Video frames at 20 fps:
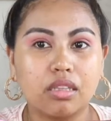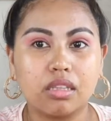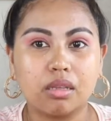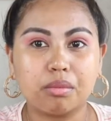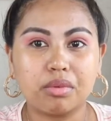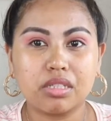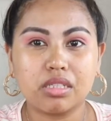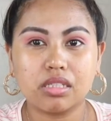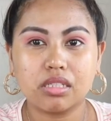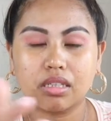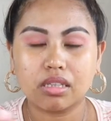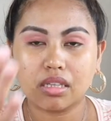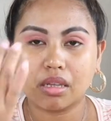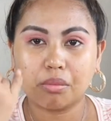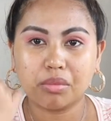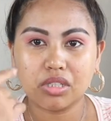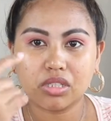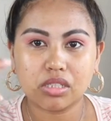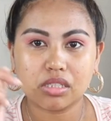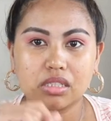
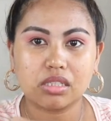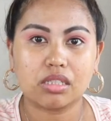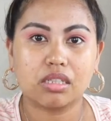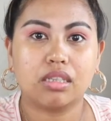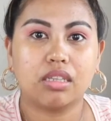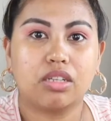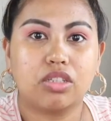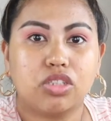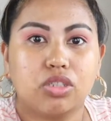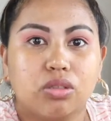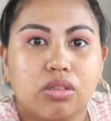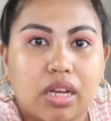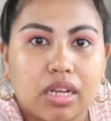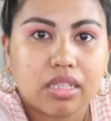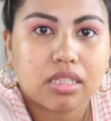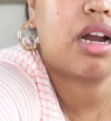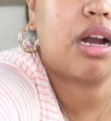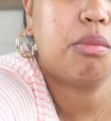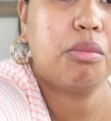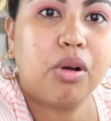Let me just let you
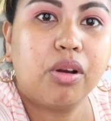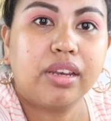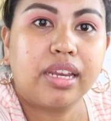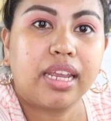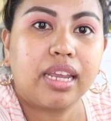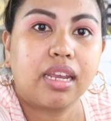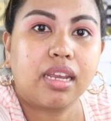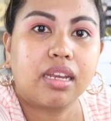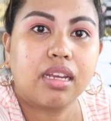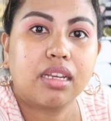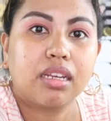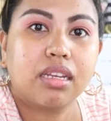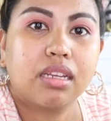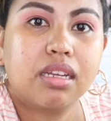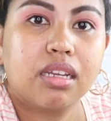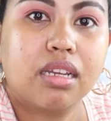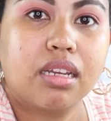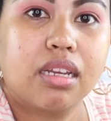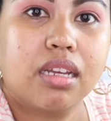guys come on in.